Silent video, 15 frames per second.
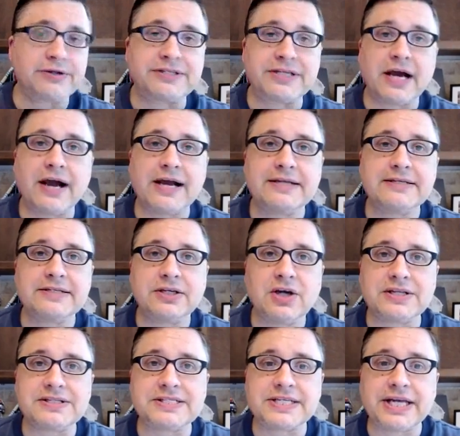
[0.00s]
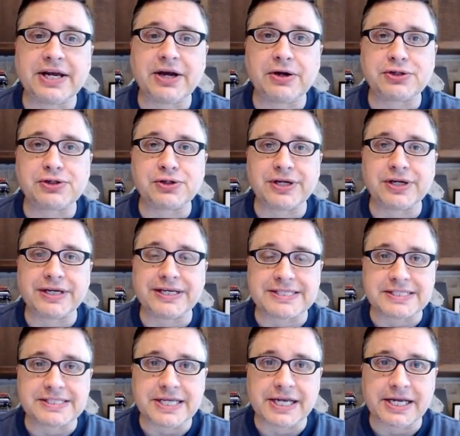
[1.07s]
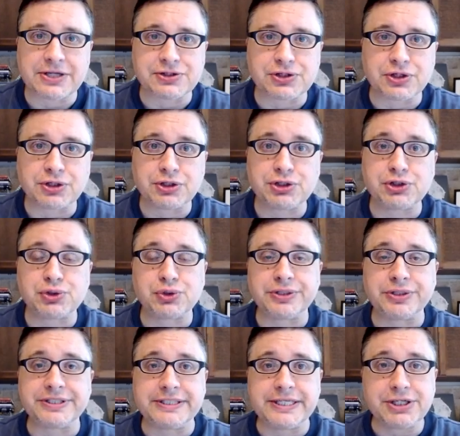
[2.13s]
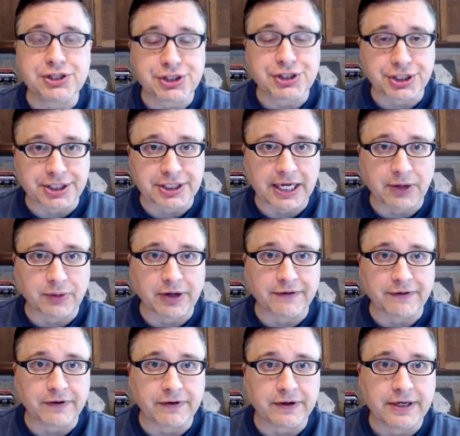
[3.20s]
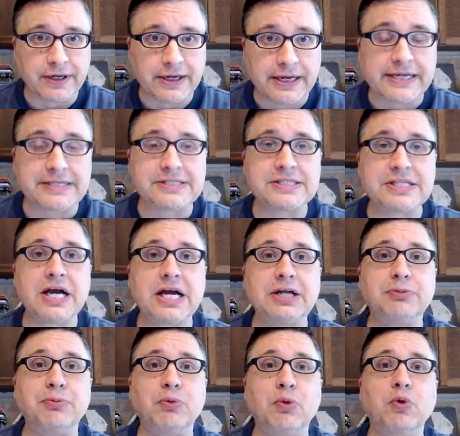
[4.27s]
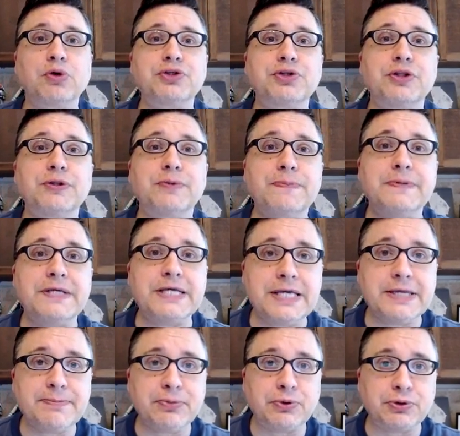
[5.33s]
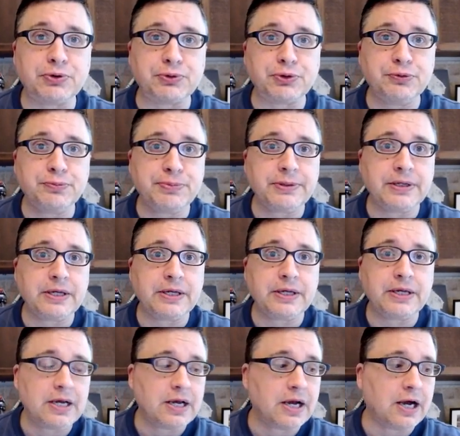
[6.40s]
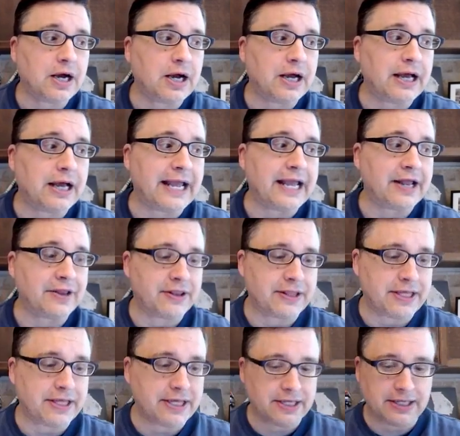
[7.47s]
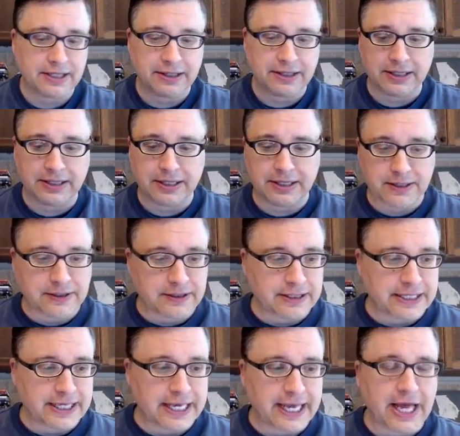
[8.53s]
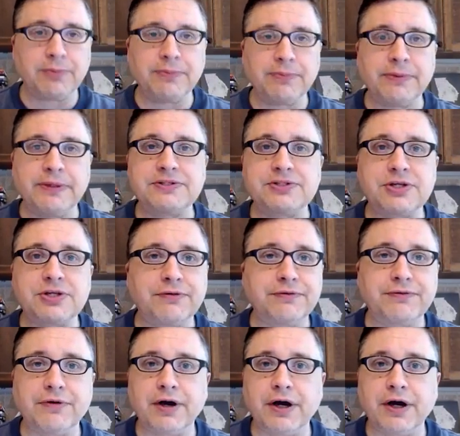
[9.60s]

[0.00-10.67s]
tied to God's character and his nature. Tradition, however, is tied more to the people group and the elements of